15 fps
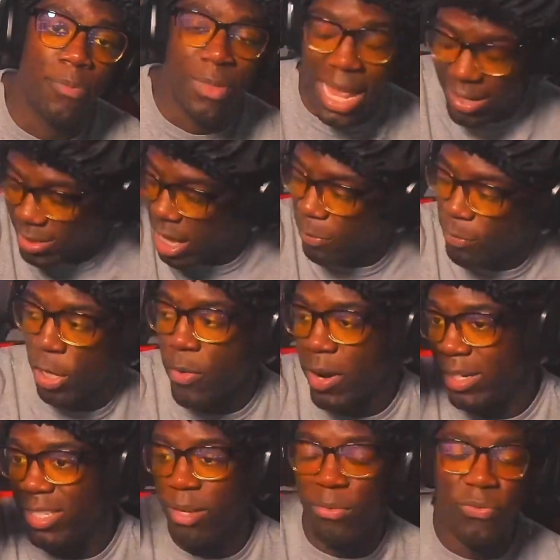That's definitely a
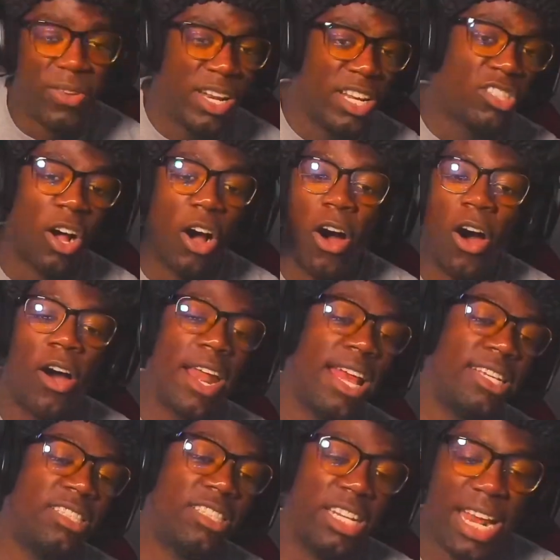great tip. Finish all
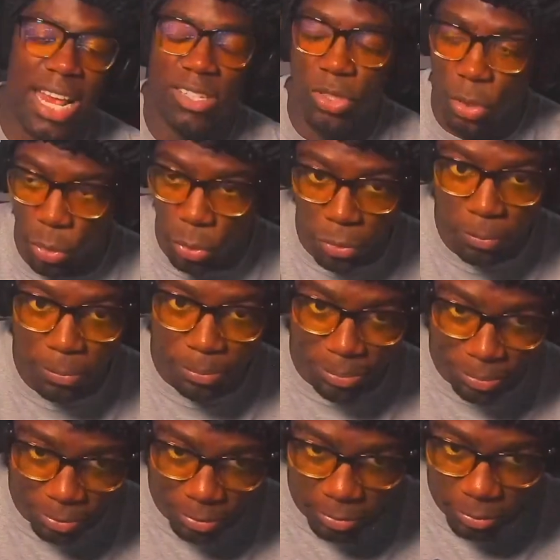that shit at school.
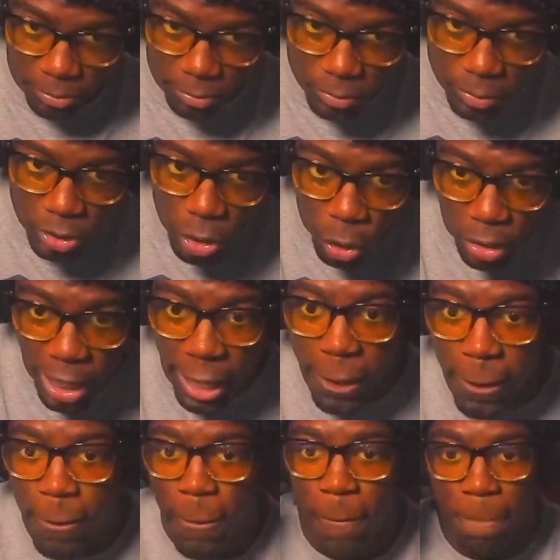
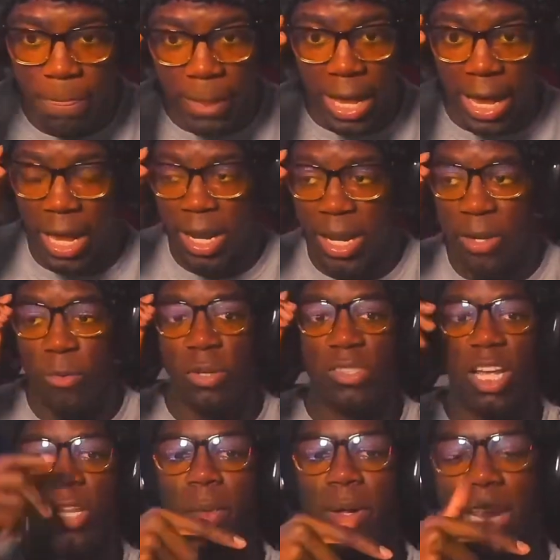Okay? And what was
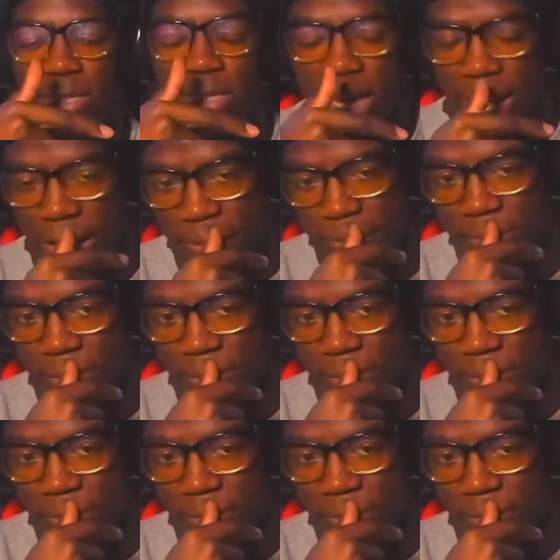the other one I said?